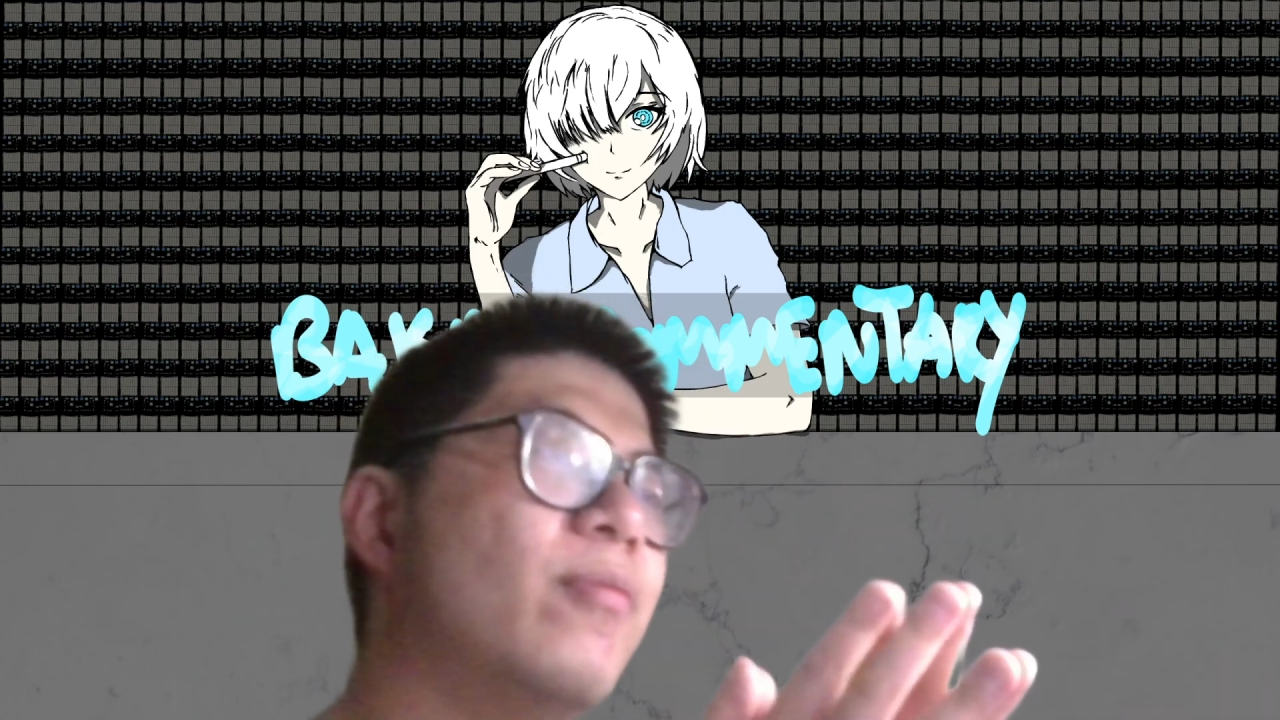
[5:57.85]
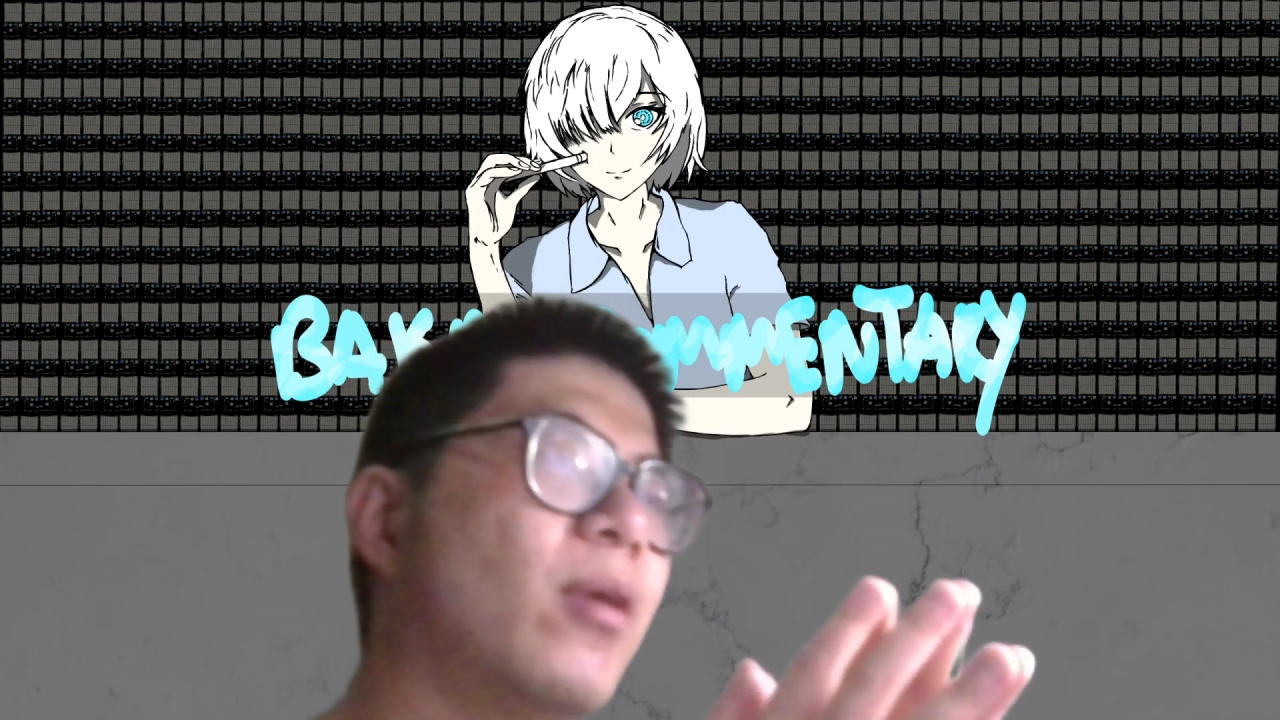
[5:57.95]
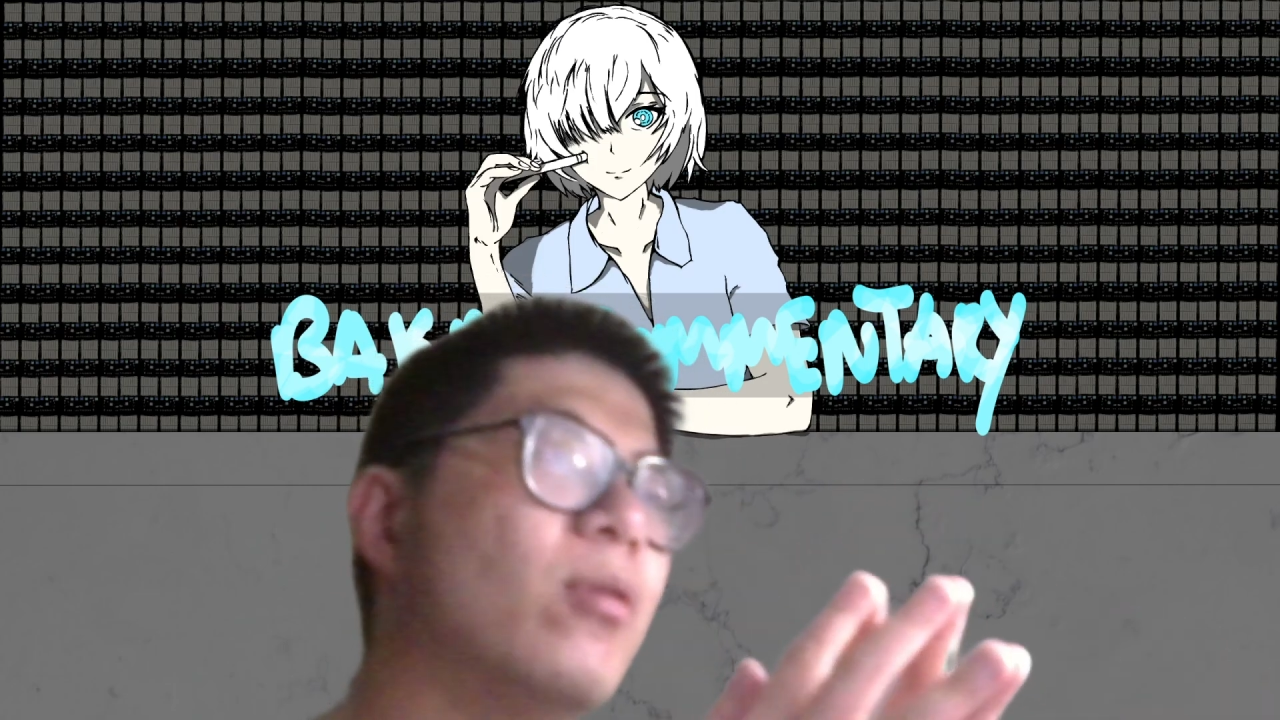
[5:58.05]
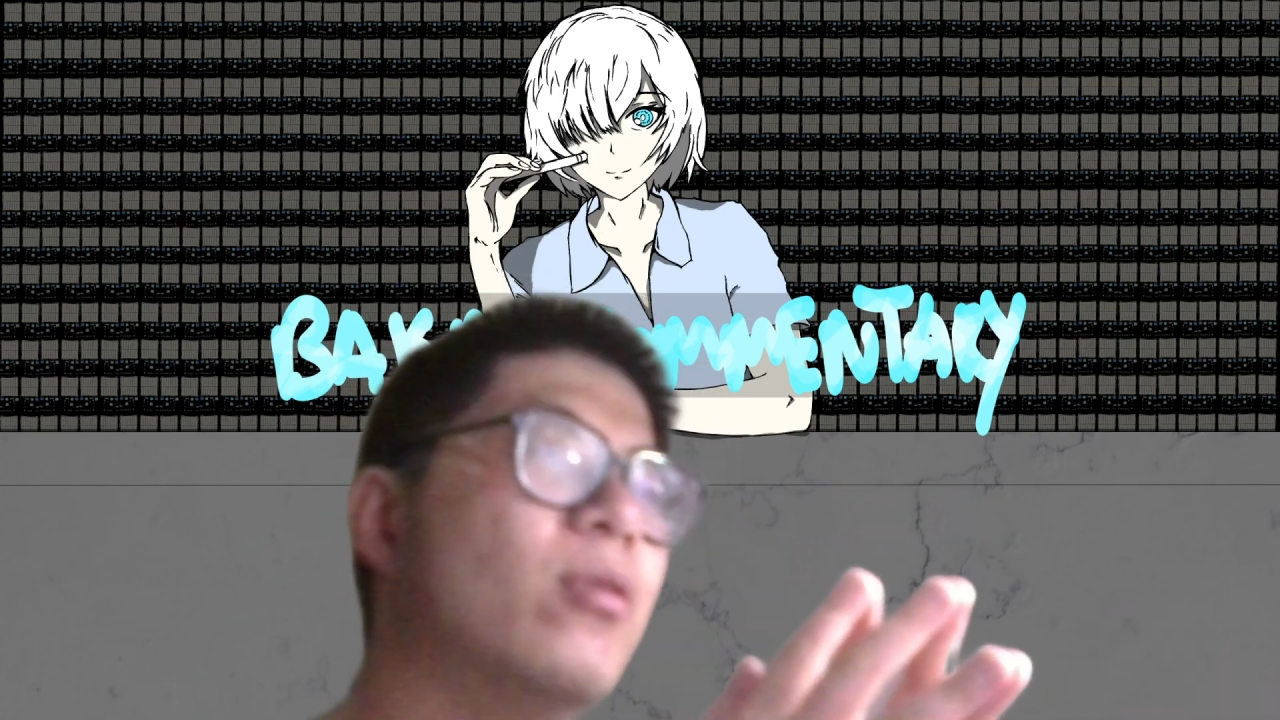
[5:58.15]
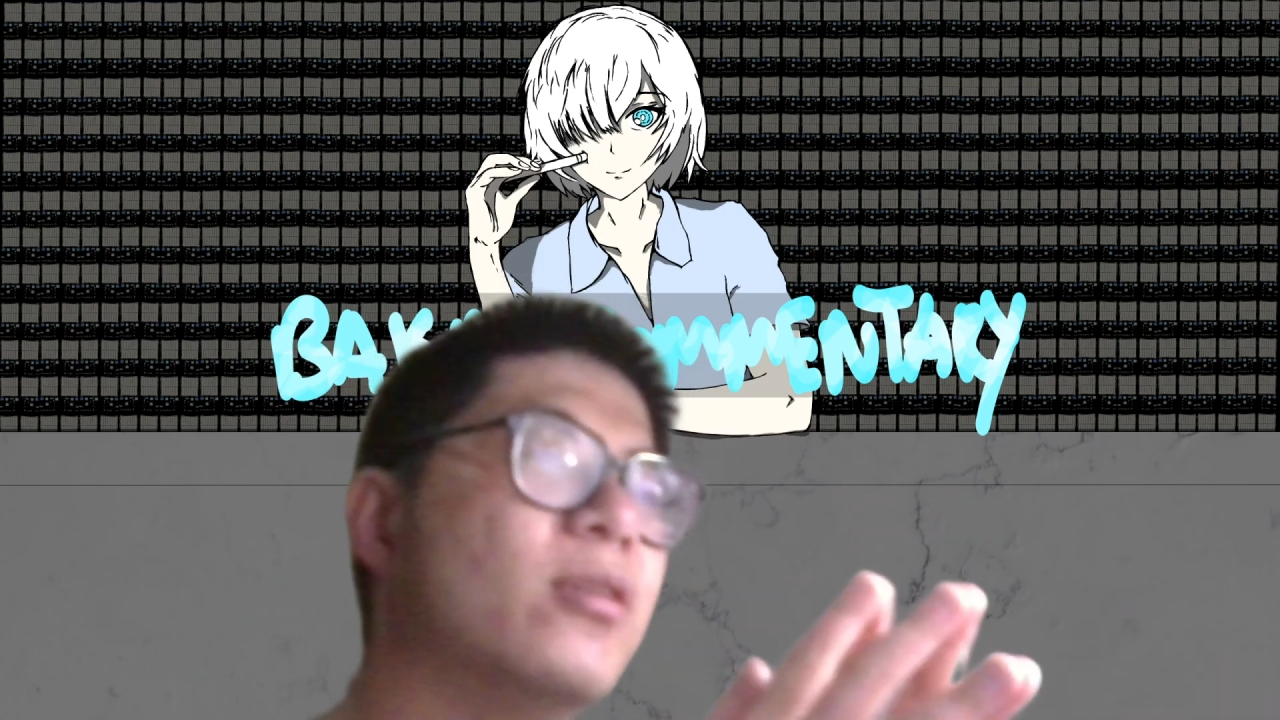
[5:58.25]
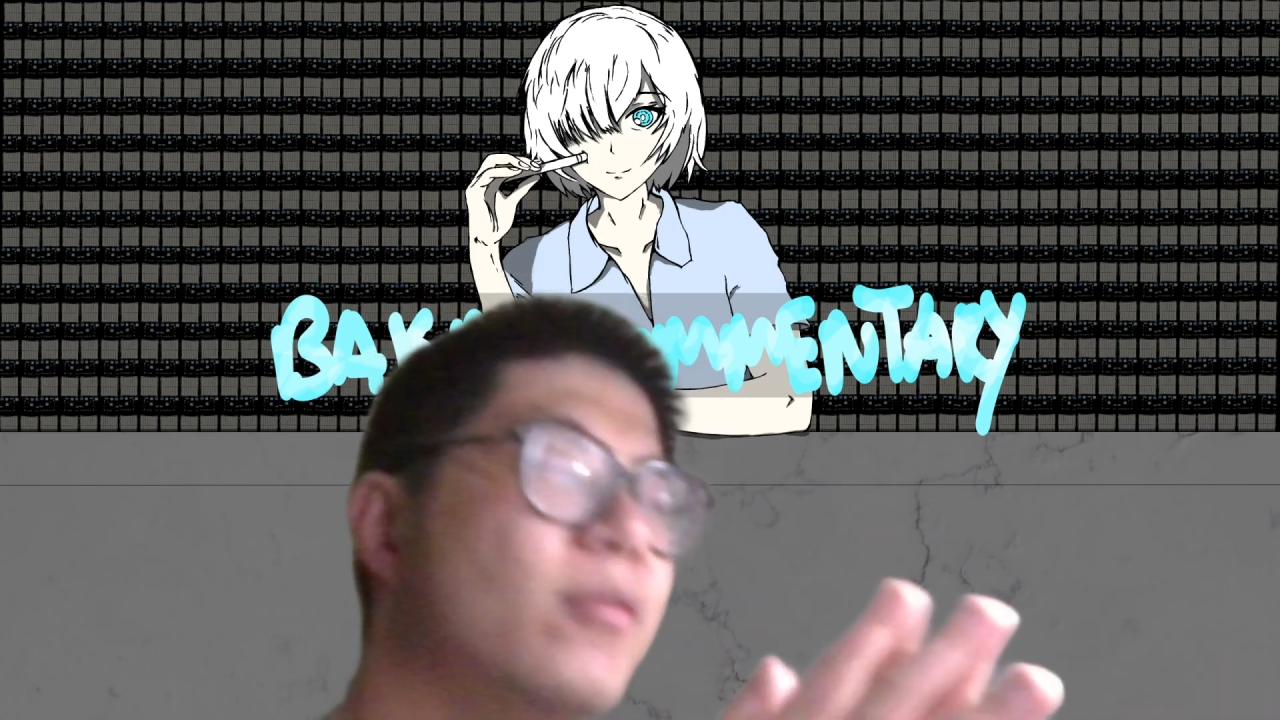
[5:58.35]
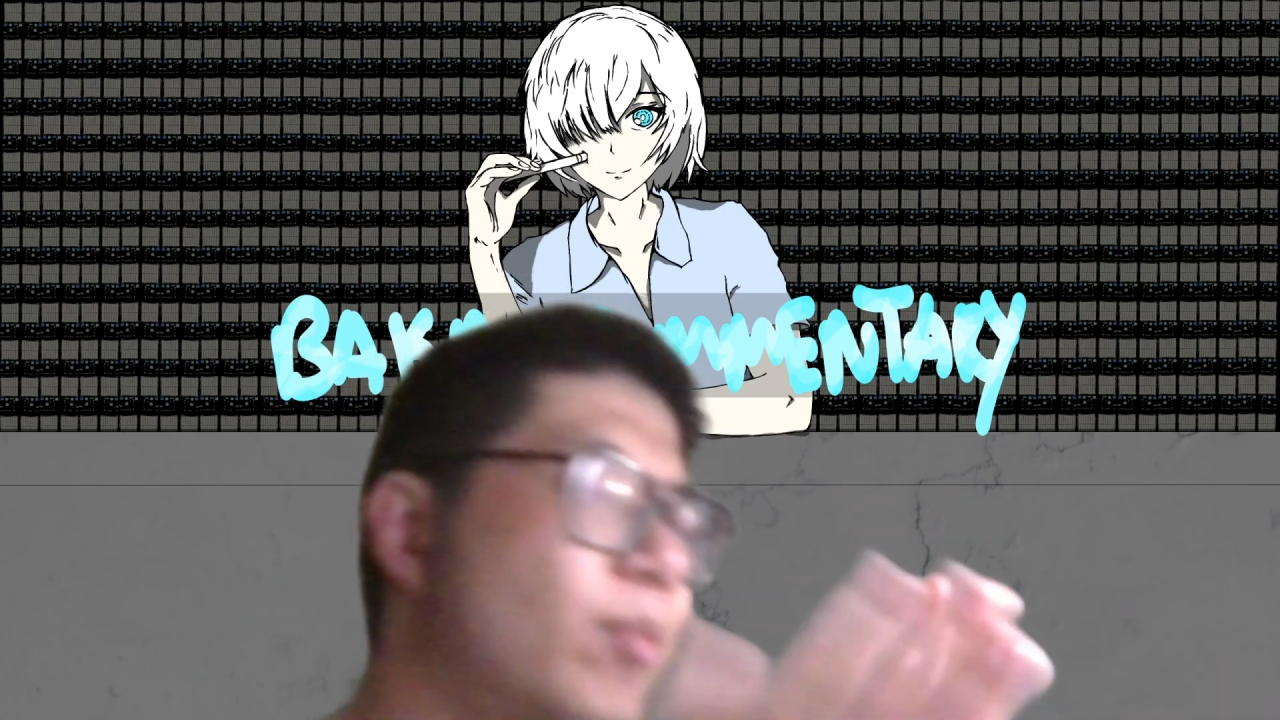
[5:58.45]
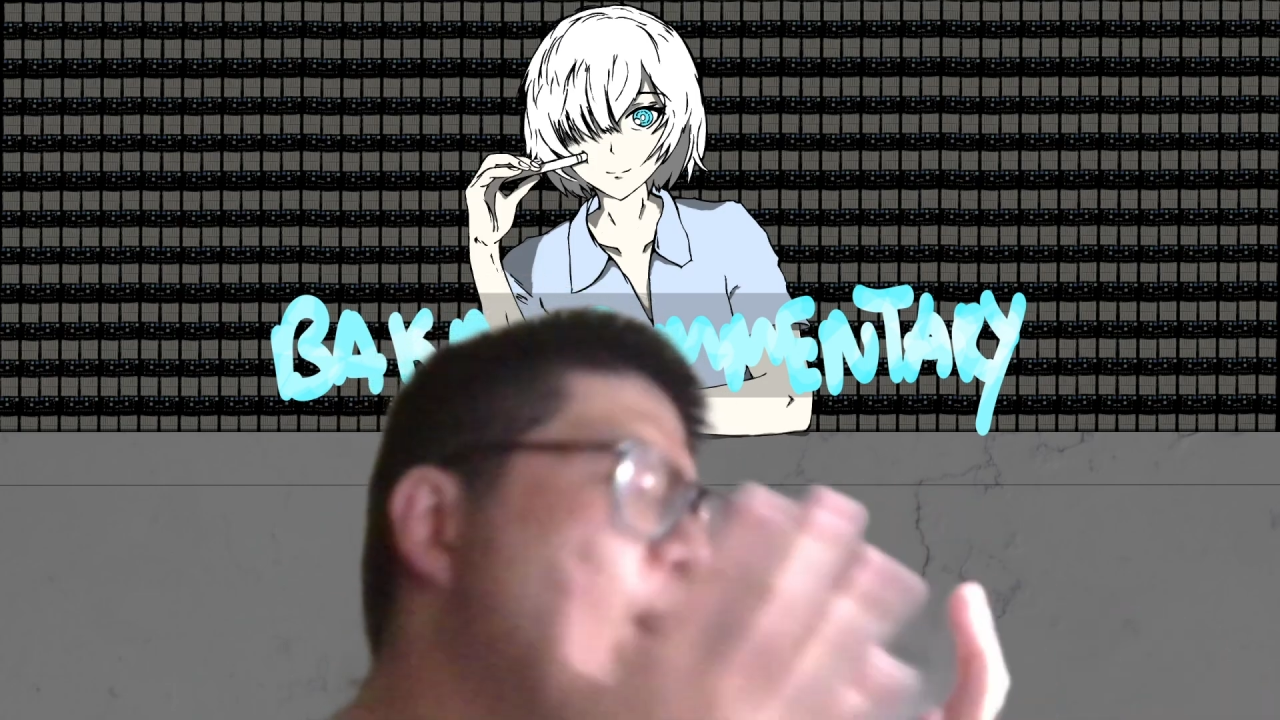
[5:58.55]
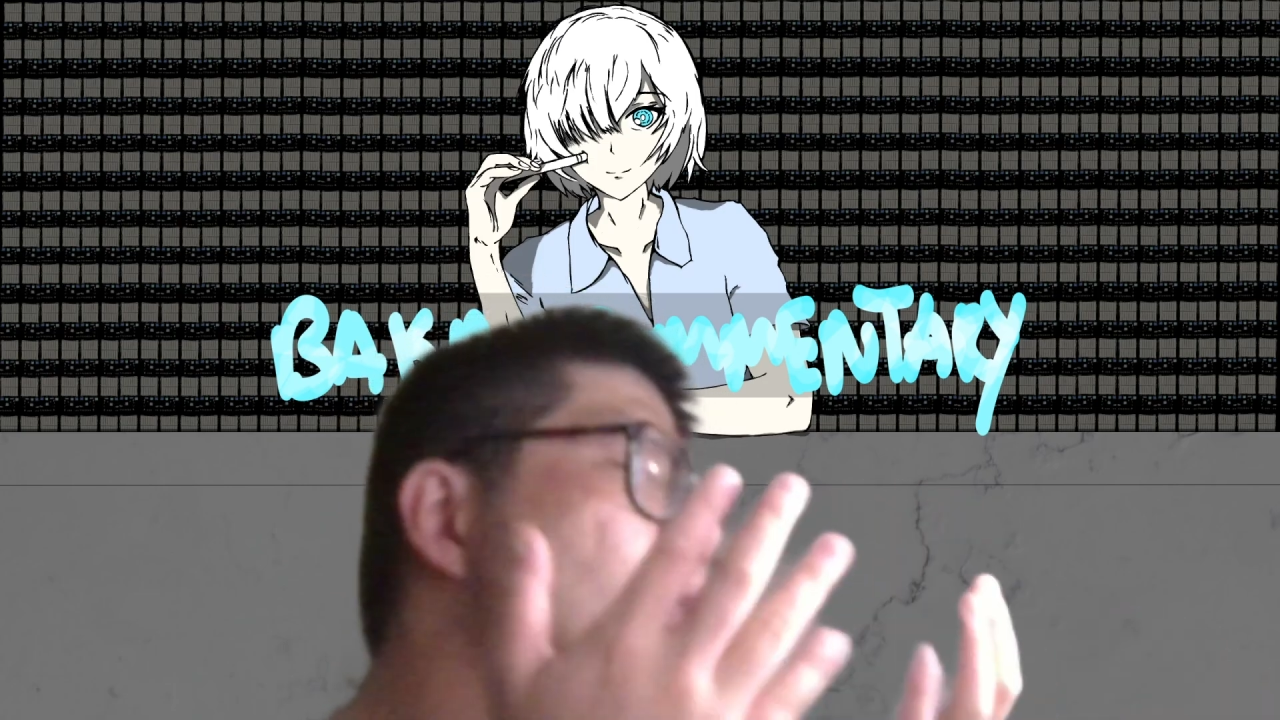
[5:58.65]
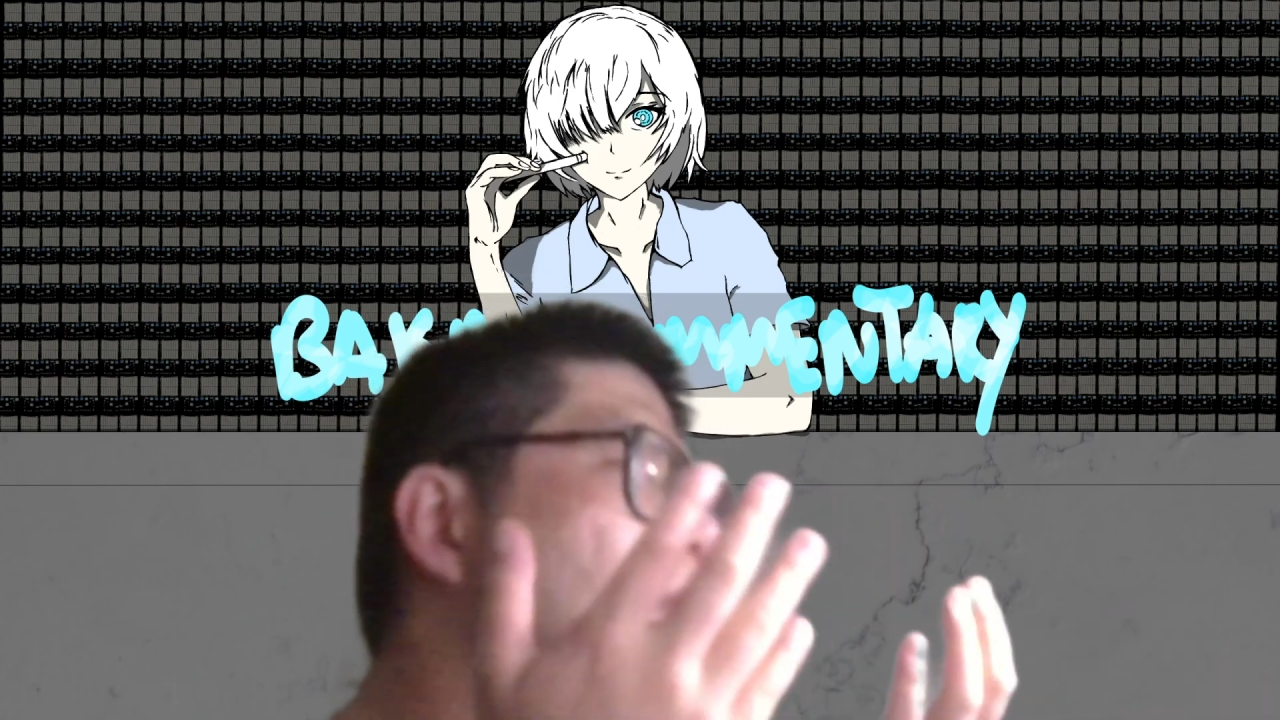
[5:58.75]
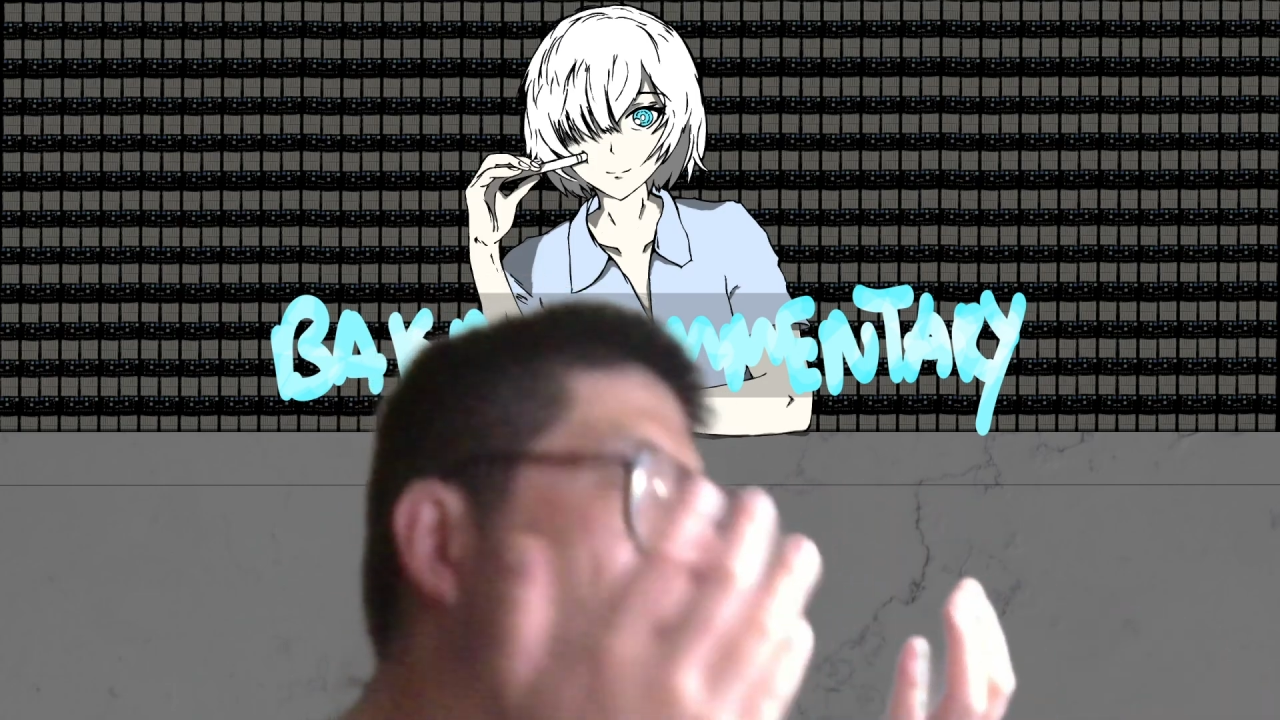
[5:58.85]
recording this video,